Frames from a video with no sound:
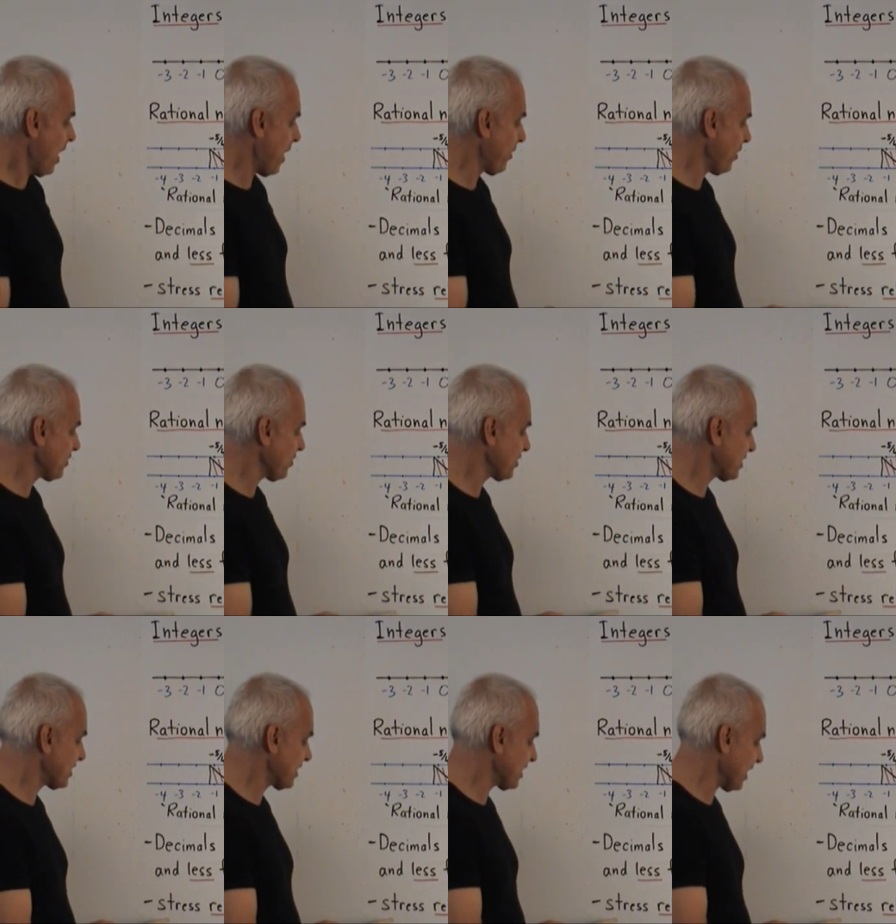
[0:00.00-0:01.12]
I would also
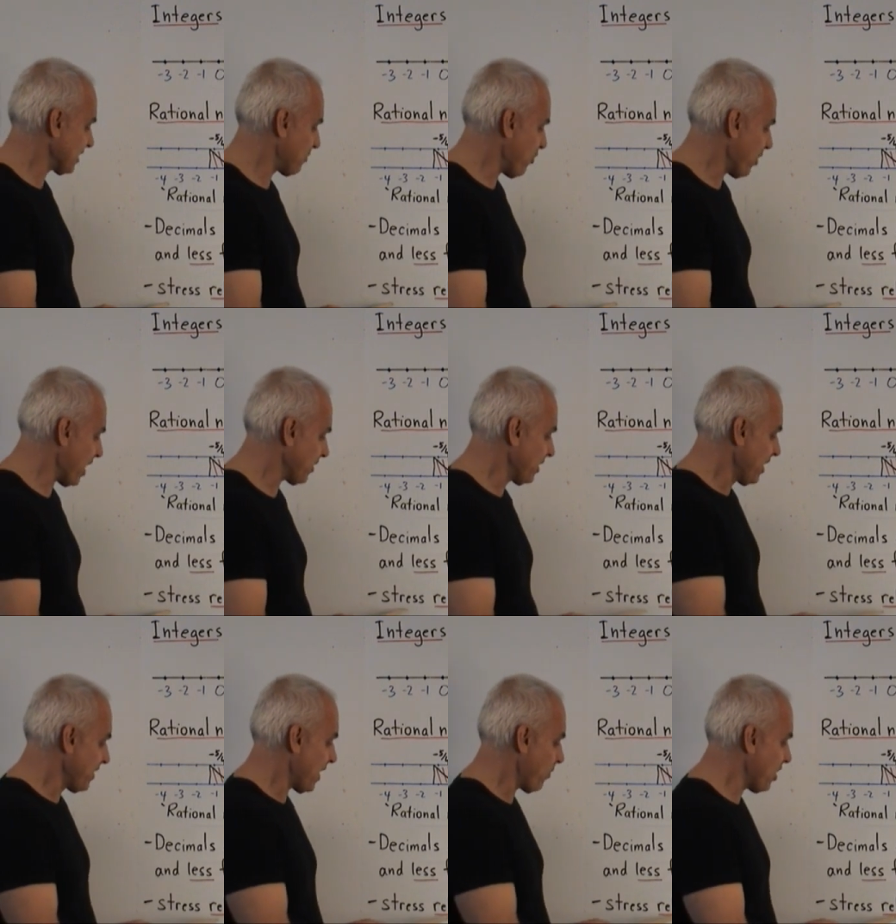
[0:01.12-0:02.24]
like to point out
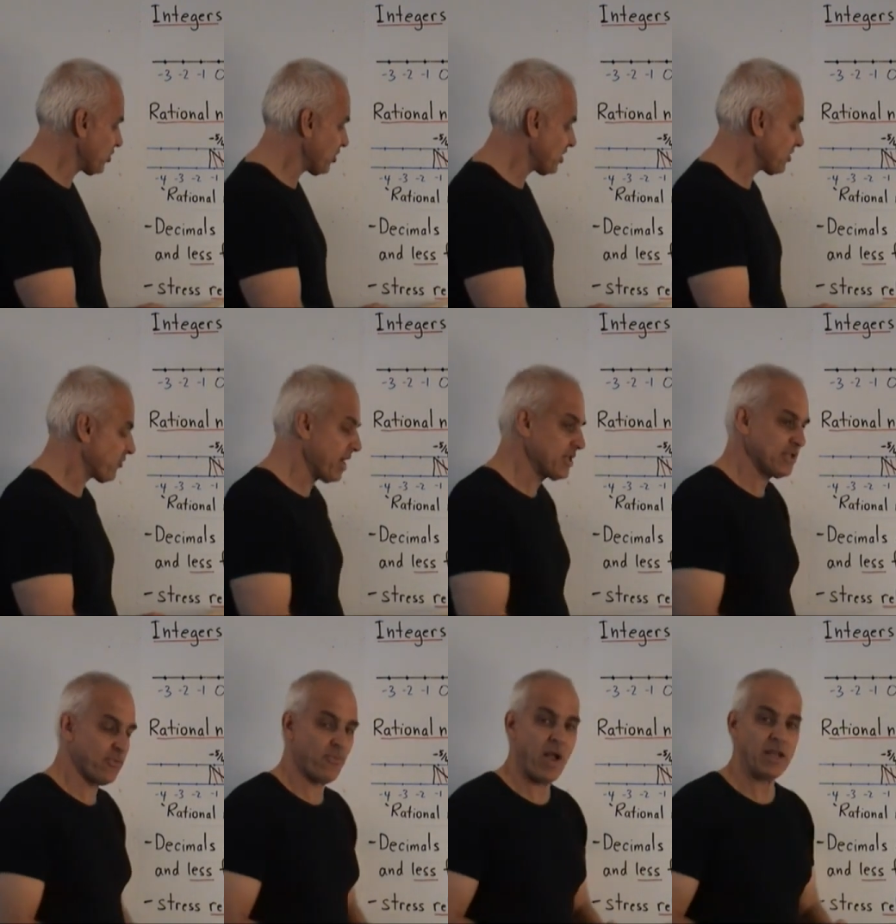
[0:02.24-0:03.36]
that one should stress
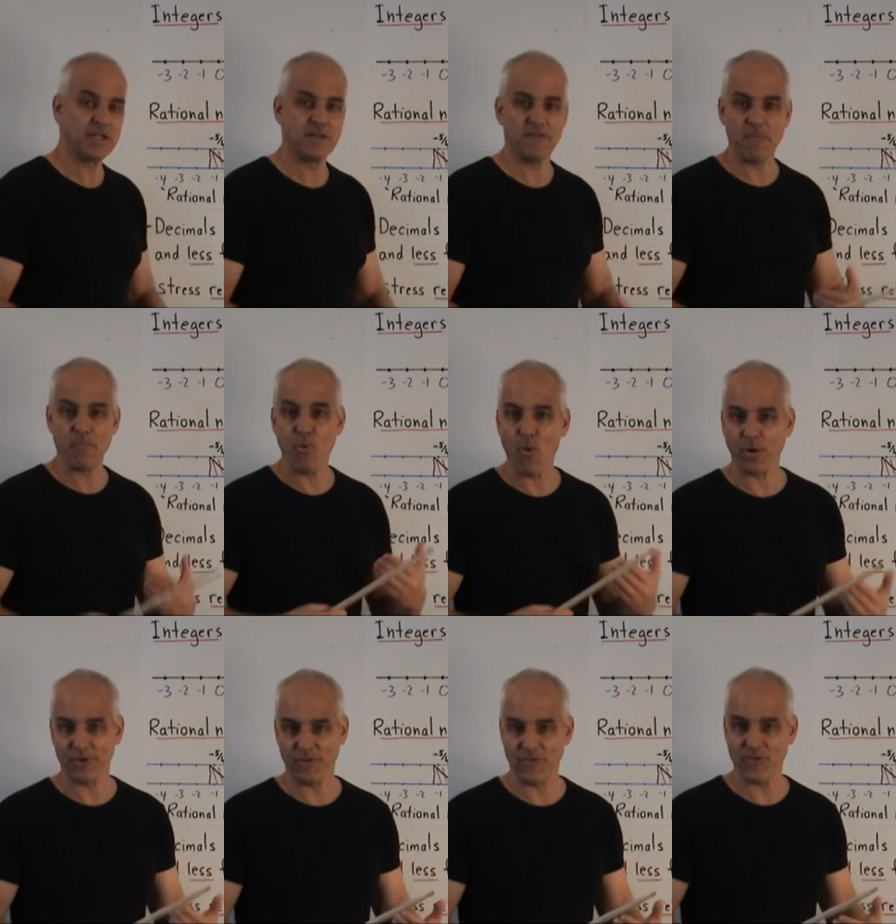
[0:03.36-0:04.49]
the relative
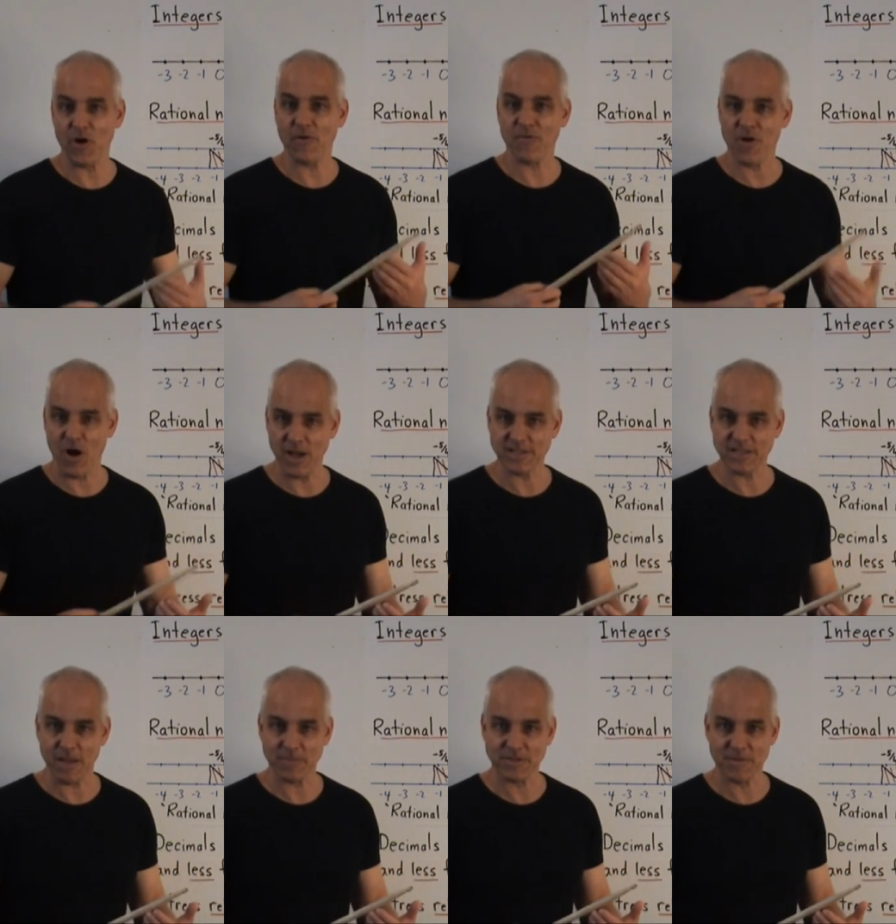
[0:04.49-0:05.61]
importance of
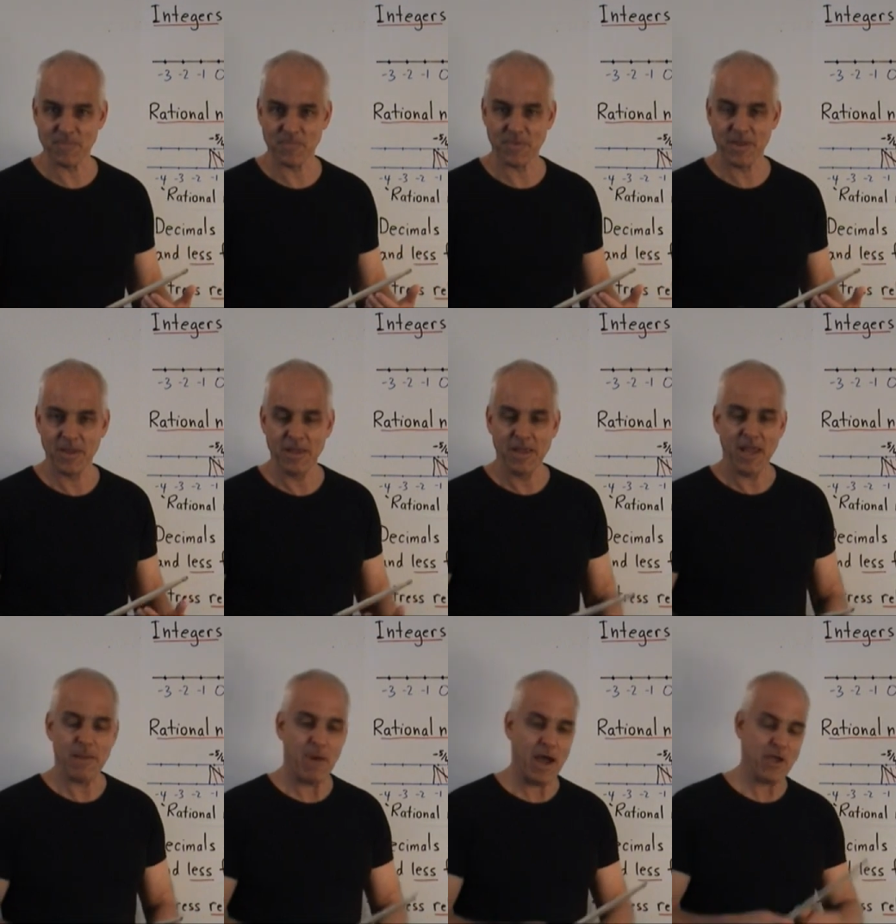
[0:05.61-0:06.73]
concepts.
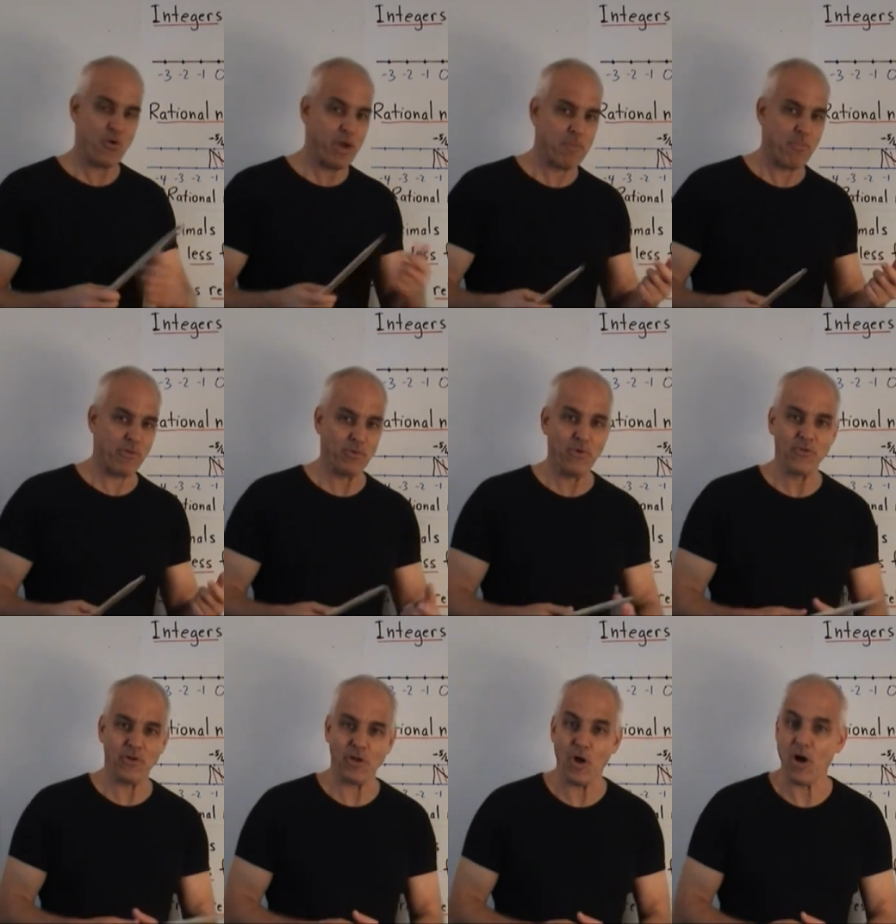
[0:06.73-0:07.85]
In my quick
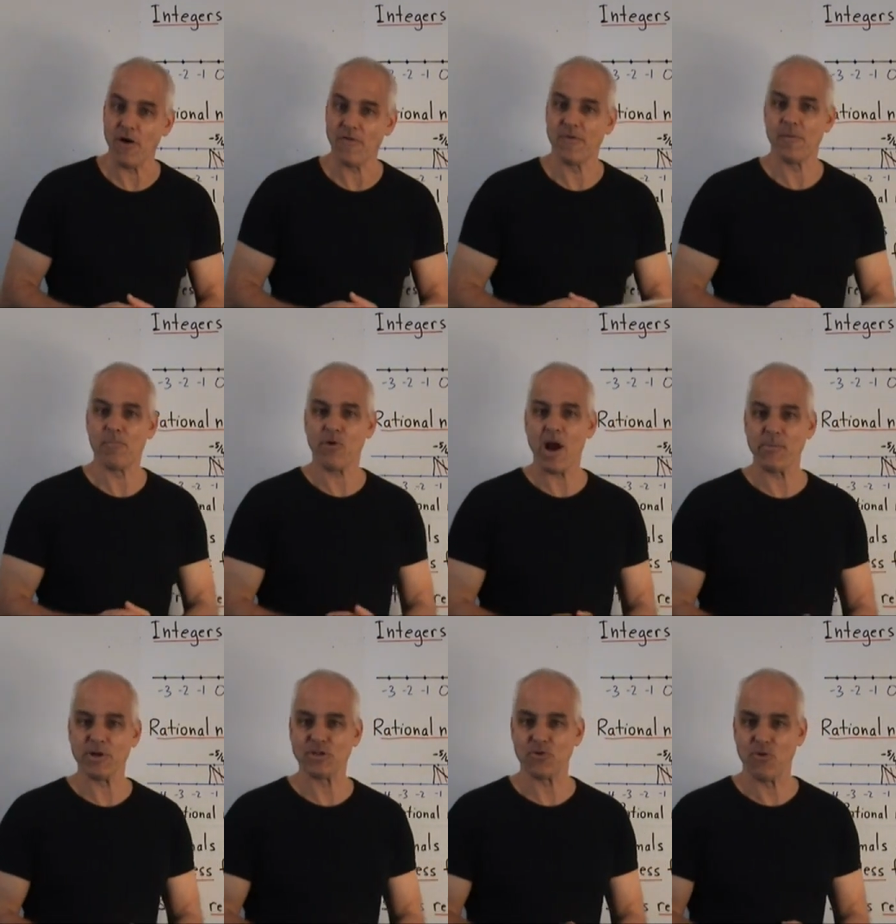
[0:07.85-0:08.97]
perusal of
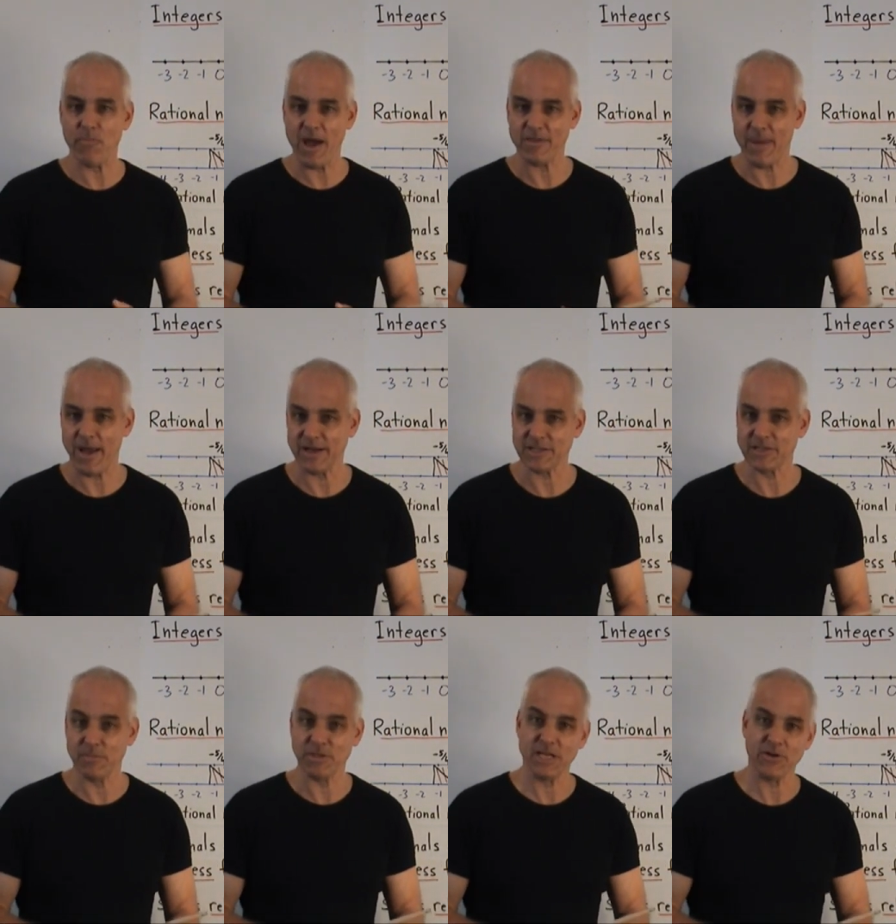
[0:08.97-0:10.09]
primary school
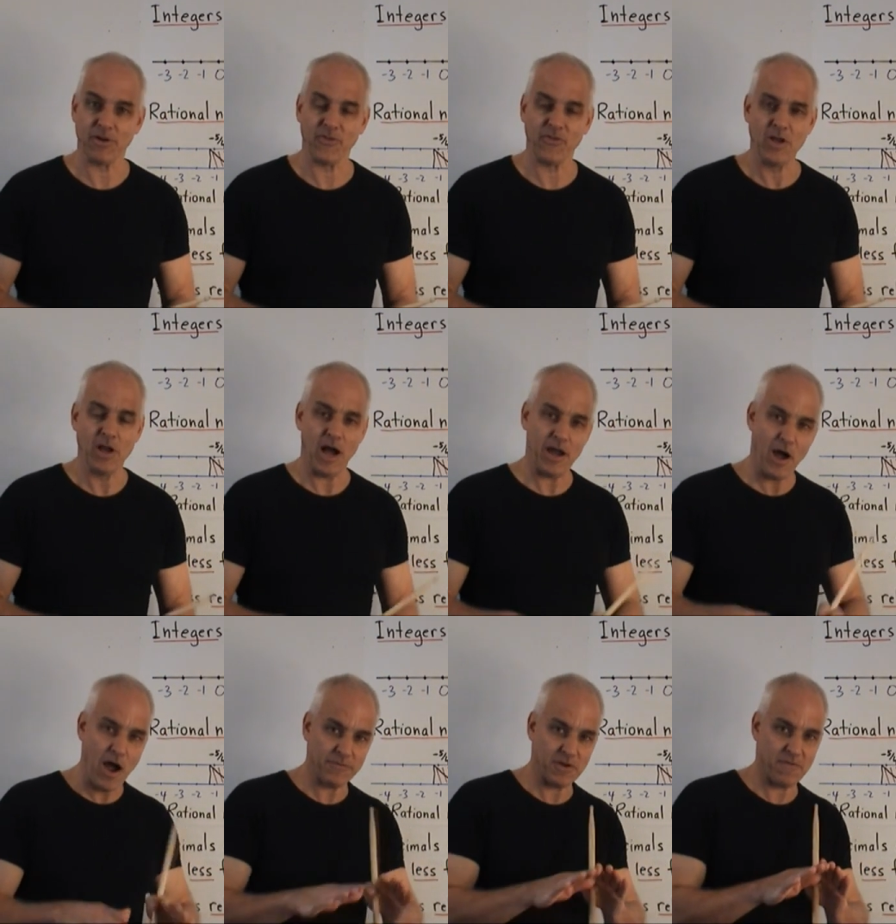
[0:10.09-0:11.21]
mathematics materials, I
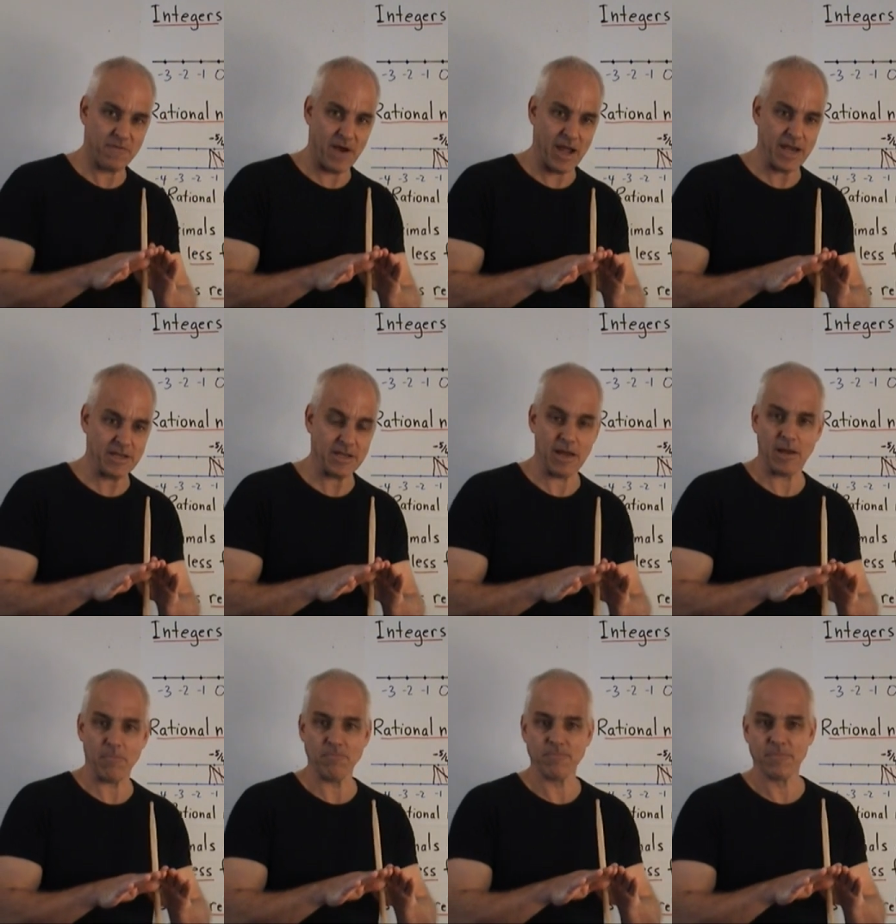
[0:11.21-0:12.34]
often find uh,